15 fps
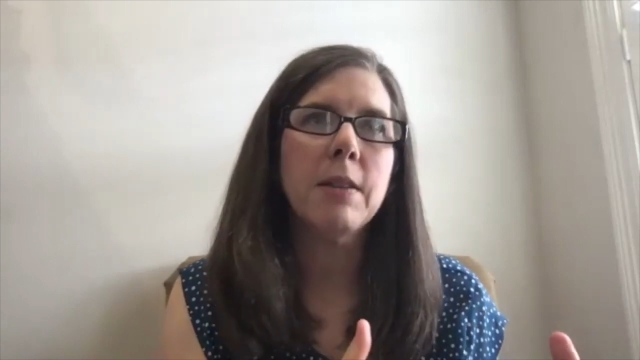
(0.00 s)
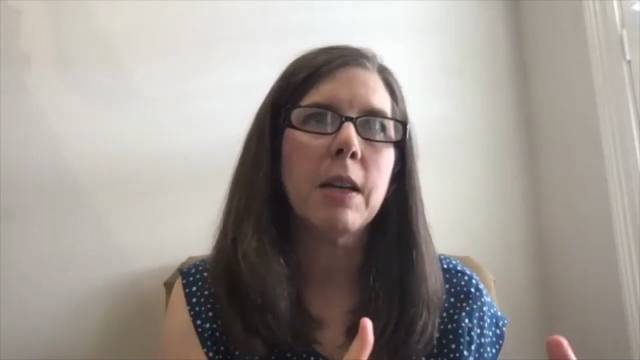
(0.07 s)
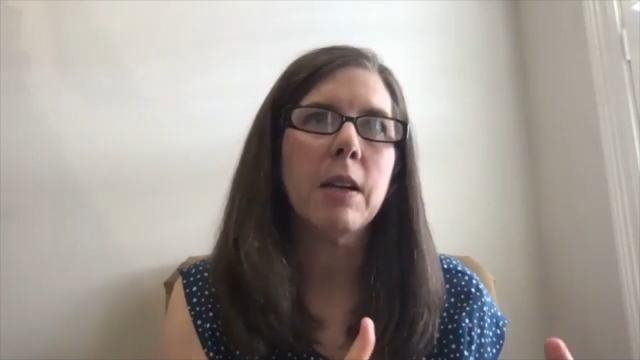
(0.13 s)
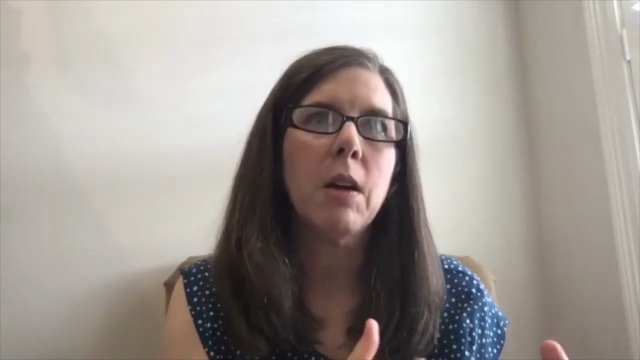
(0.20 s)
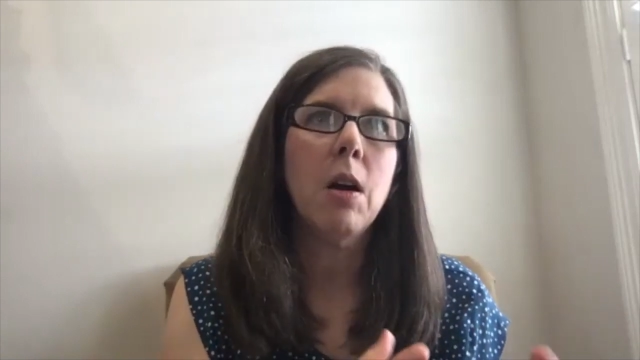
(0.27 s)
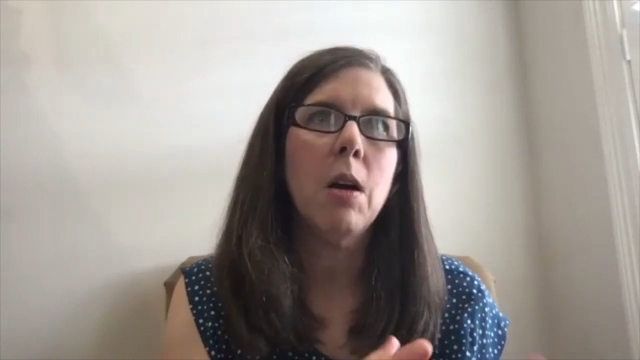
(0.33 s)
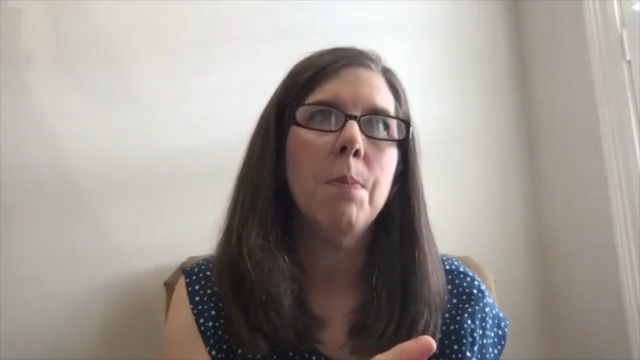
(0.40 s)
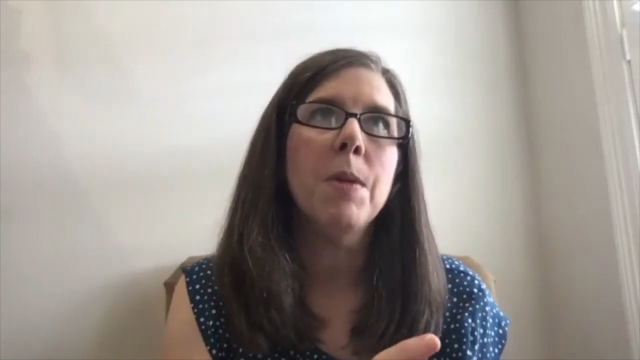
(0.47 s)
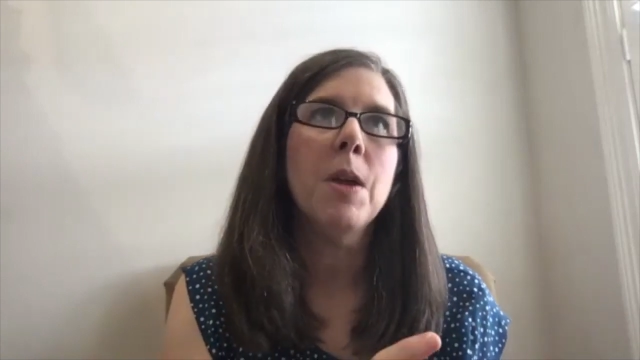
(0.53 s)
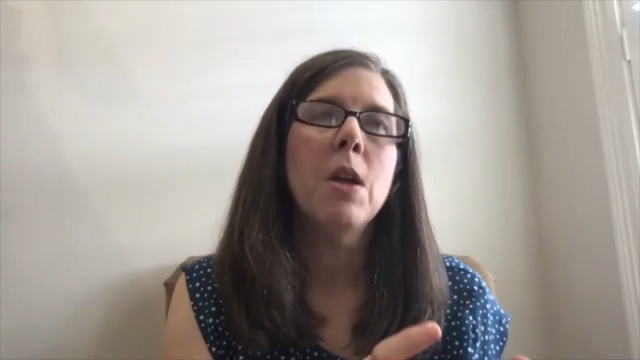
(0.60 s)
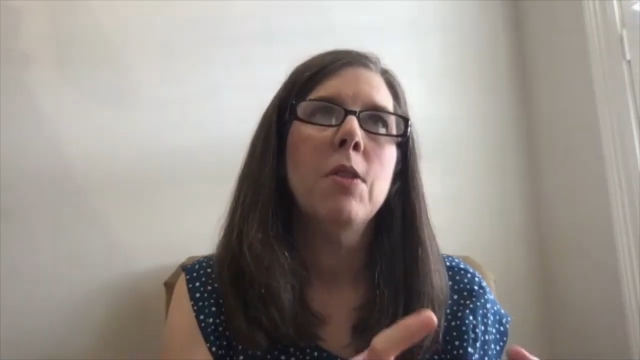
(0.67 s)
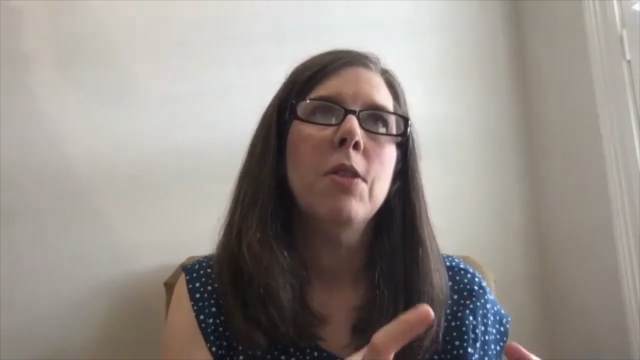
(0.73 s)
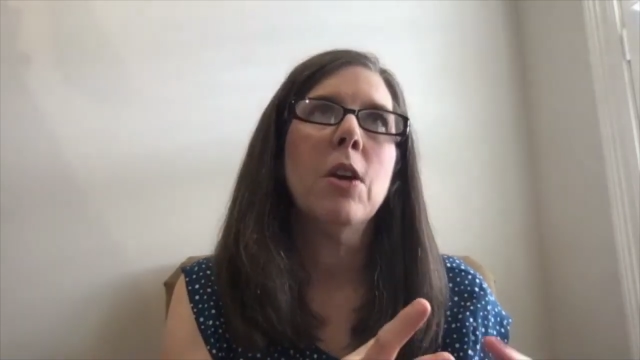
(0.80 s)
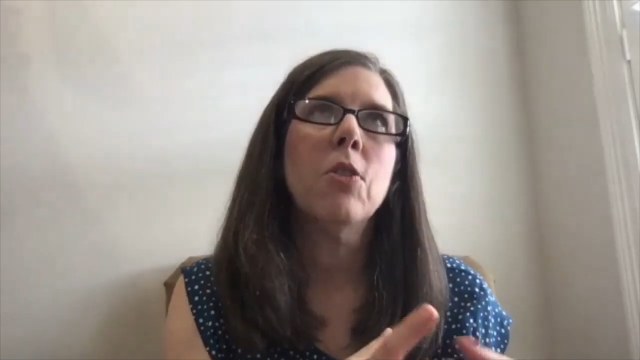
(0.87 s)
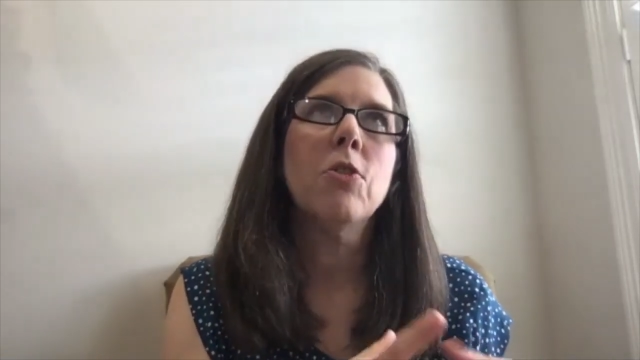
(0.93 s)
Like,
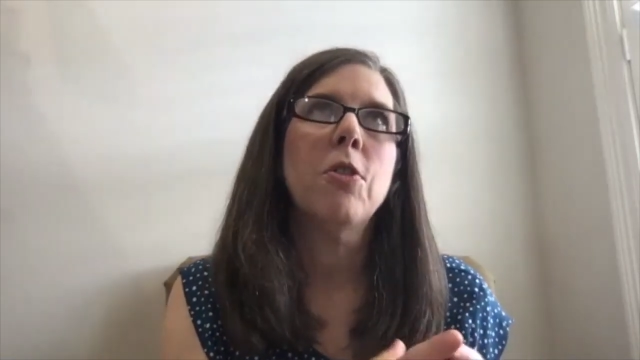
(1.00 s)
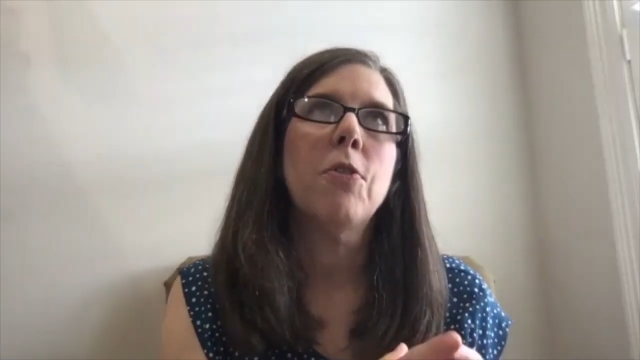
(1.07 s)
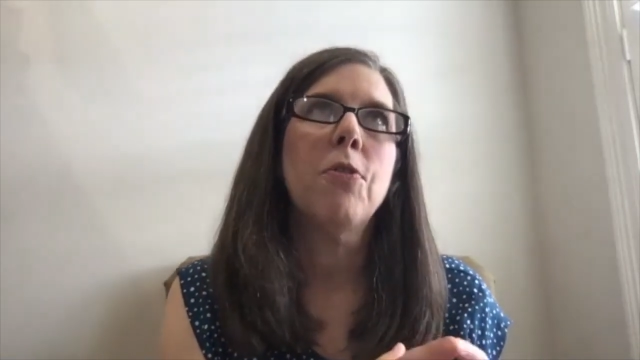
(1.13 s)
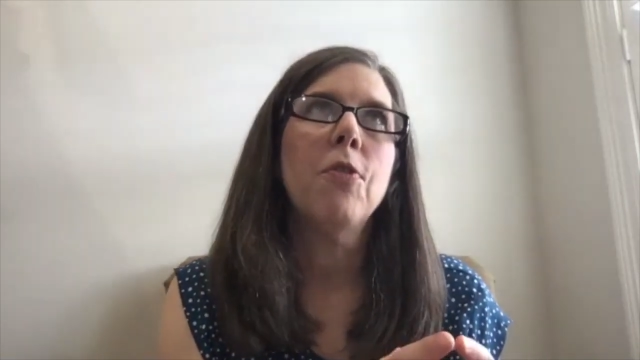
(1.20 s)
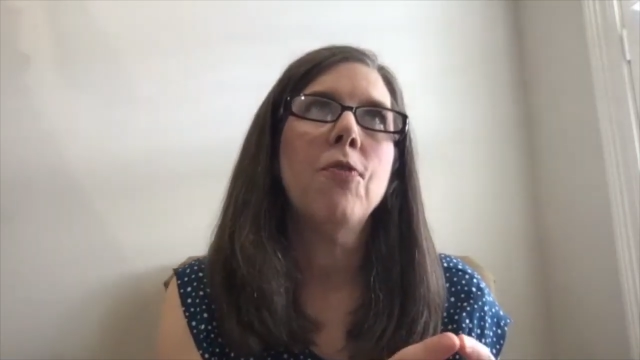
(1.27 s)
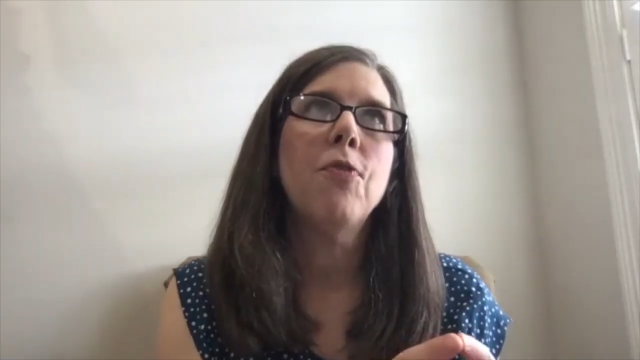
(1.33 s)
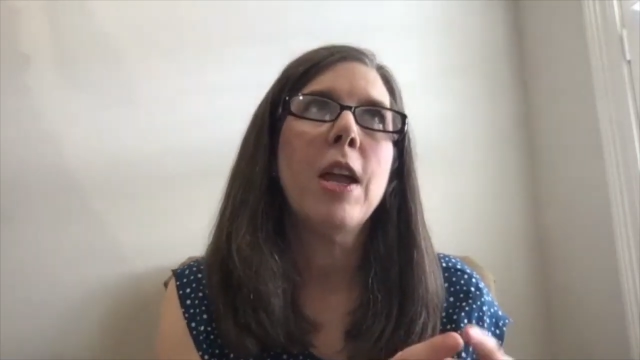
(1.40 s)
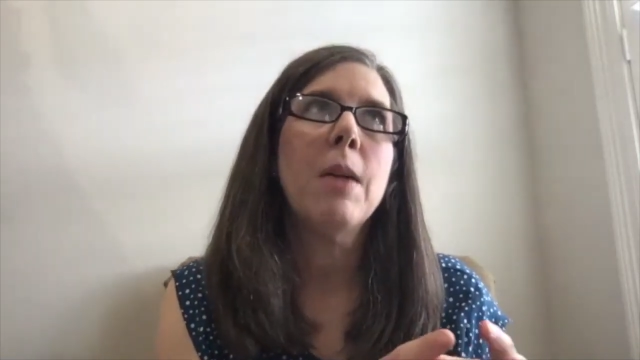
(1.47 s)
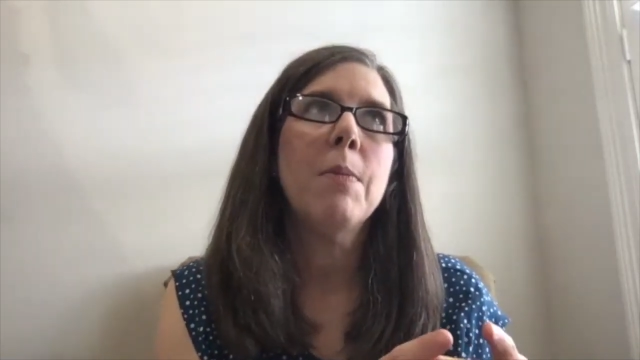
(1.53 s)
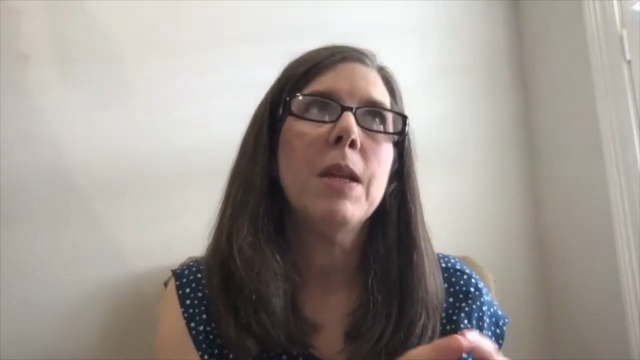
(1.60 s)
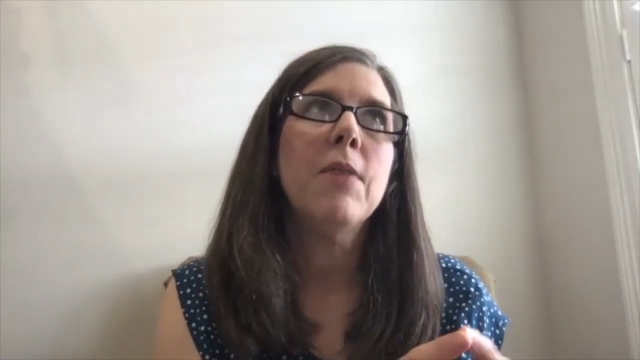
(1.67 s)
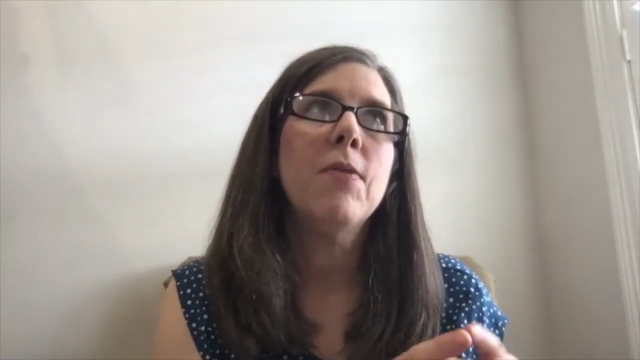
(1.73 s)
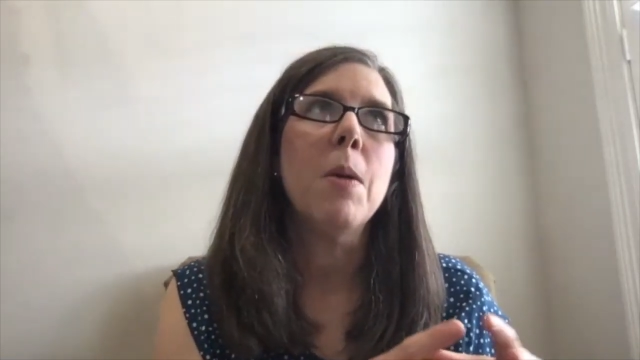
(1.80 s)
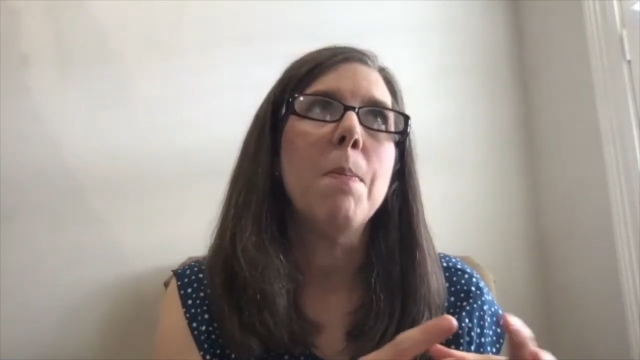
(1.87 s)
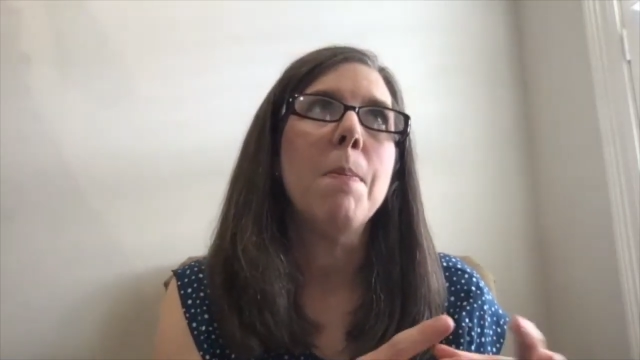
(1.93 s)
there's the
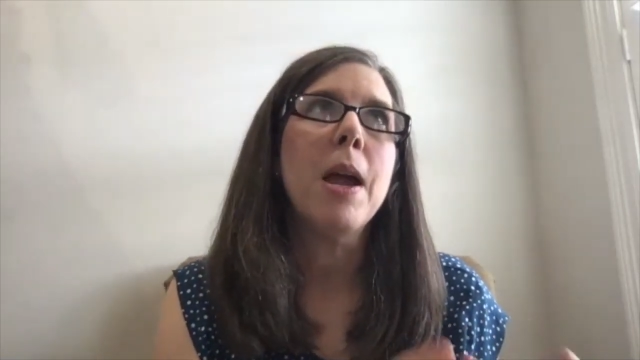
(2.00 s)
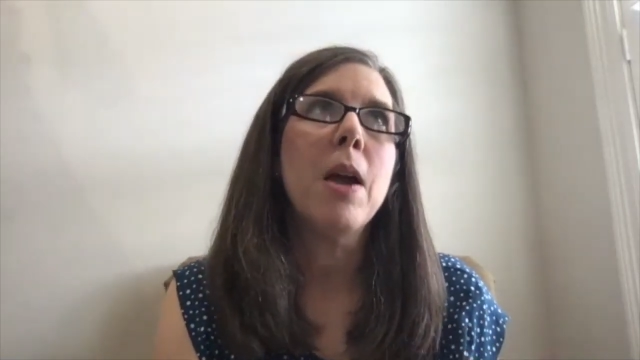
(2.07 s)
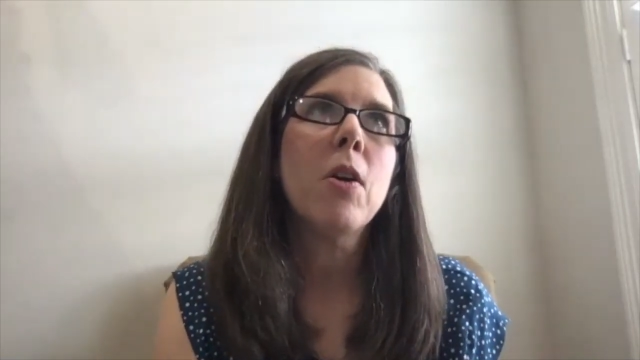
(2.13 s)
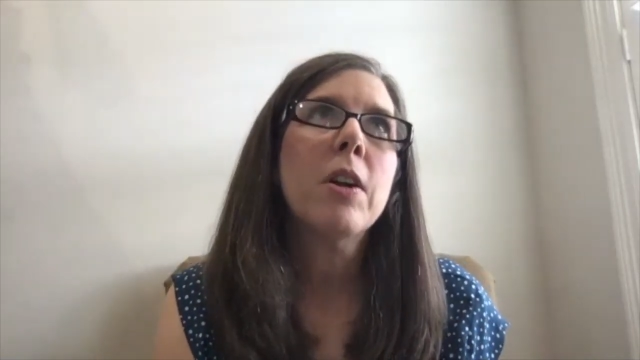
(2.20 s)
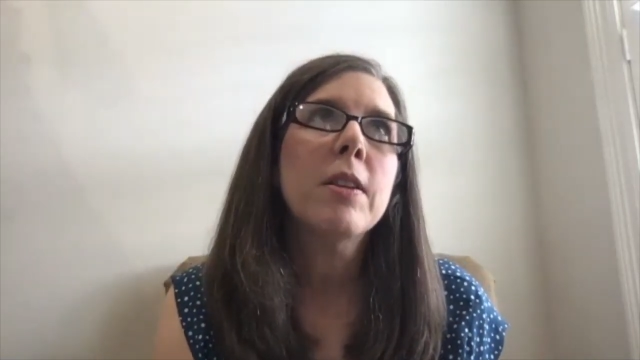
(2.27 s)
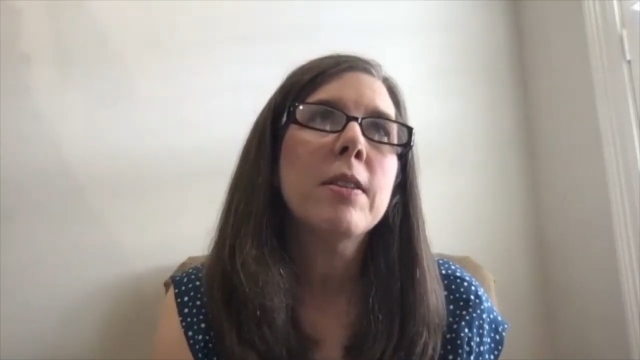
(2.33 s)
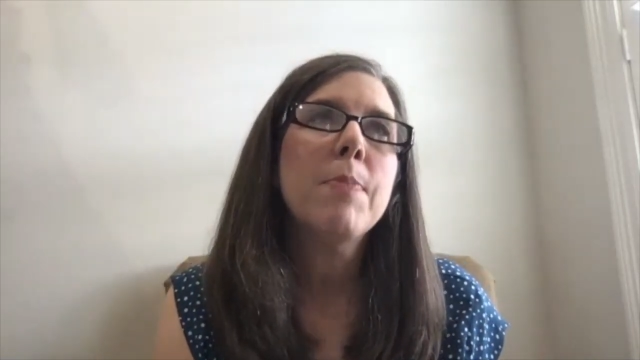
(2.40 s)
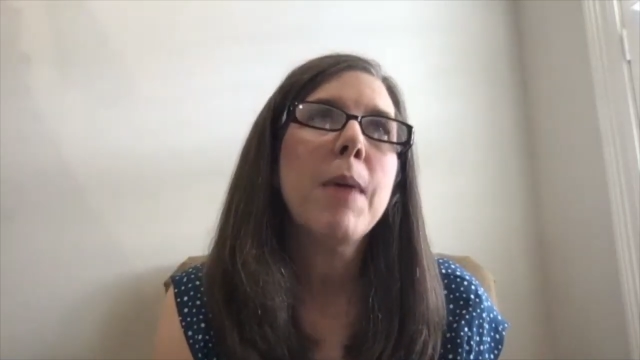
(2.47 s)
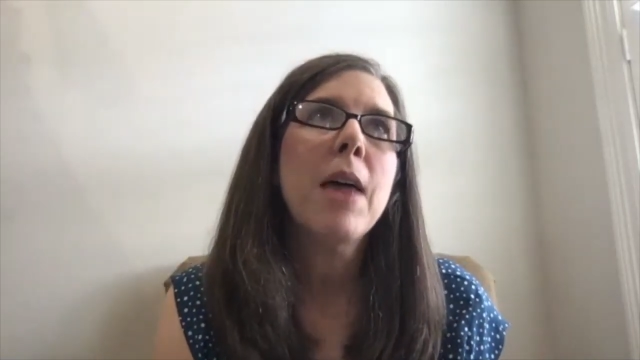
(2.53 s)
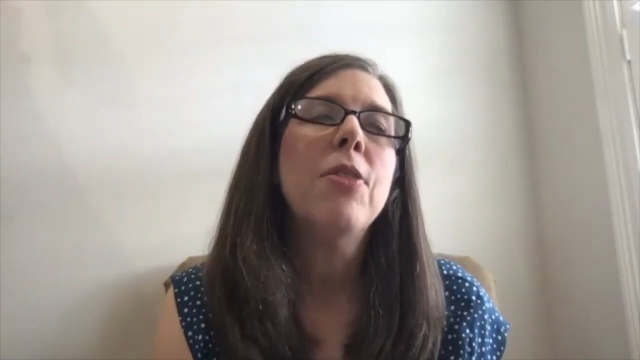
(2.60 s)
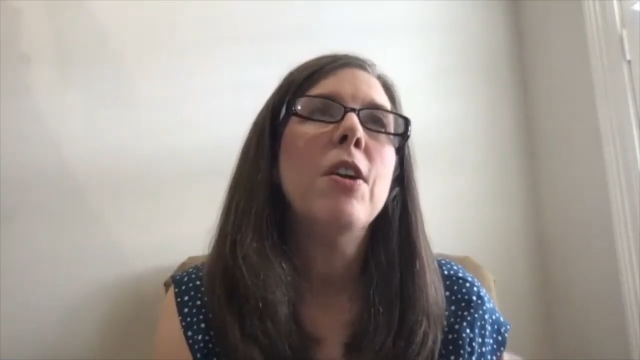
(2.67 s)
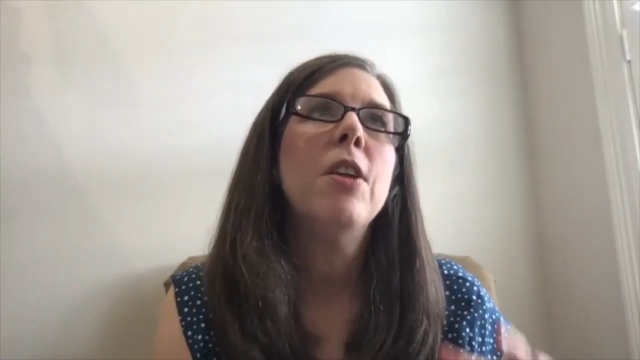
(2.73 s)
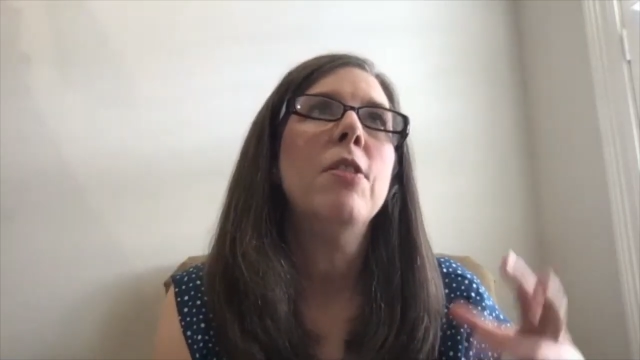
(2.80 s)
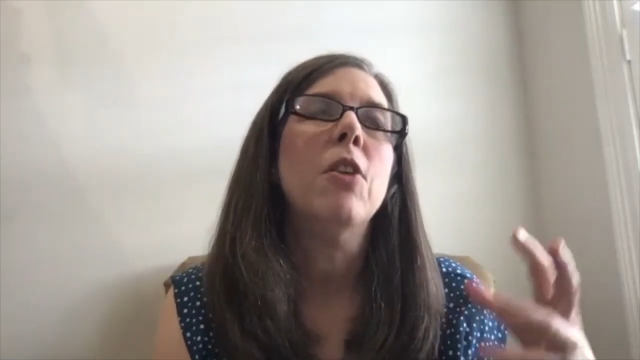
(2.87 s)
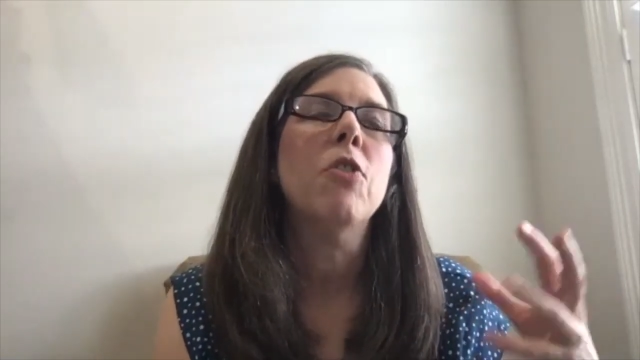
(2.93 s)
Family of the Americas method.